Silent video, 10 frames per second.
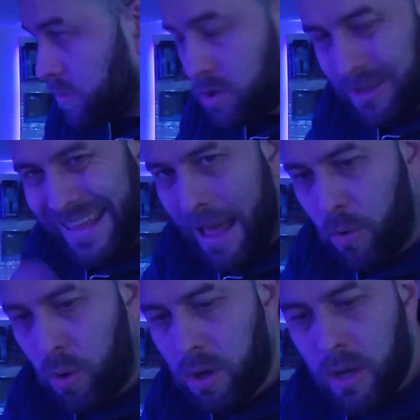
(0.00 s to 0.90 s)
which is a
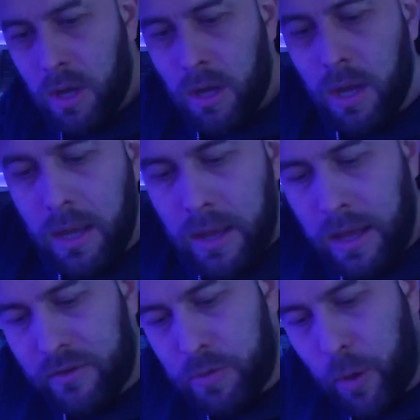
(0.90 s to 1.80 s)
demo.
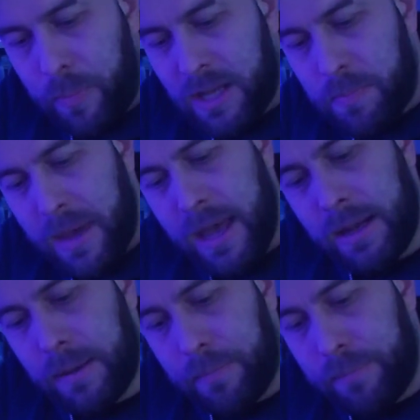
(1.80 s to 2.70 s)
Just put pitch
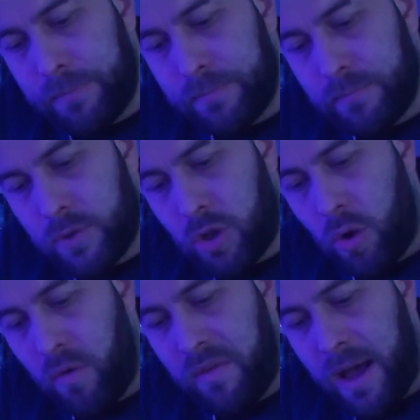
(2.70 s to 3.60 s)
bend,
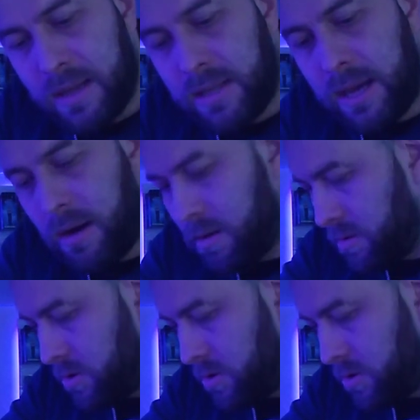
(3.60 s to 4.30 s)
slow, fast here. So